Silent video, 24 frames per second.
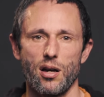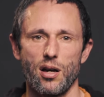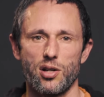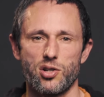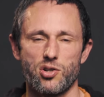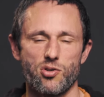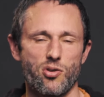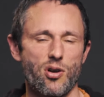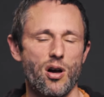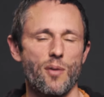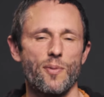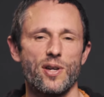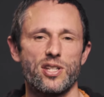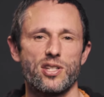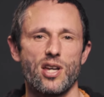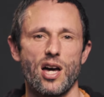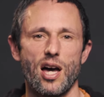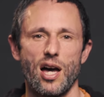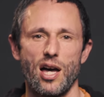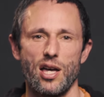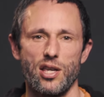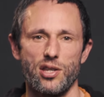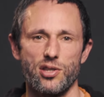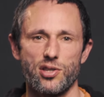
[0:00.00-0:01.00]
a
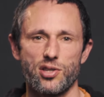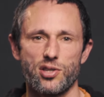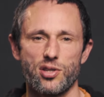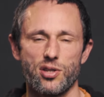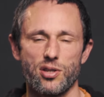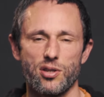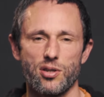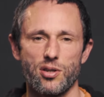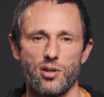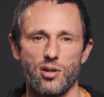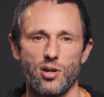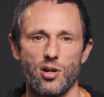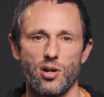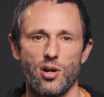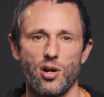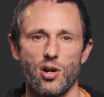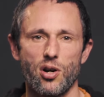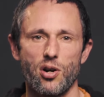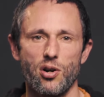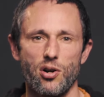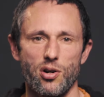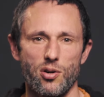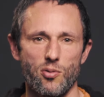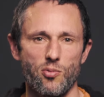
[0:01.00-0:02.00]
traumatized,
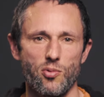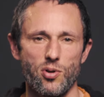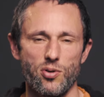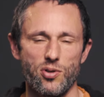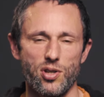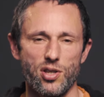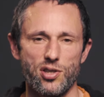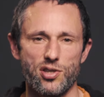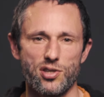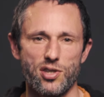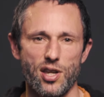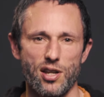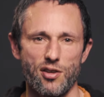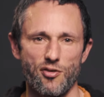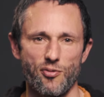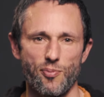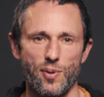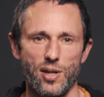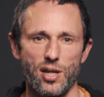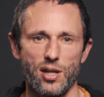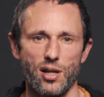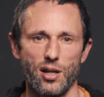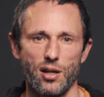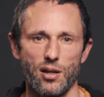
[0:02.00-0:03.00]
hurt, wounded state of
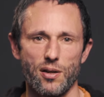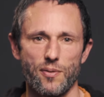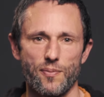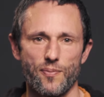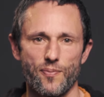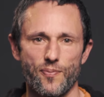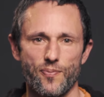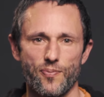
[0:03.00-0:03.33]
being.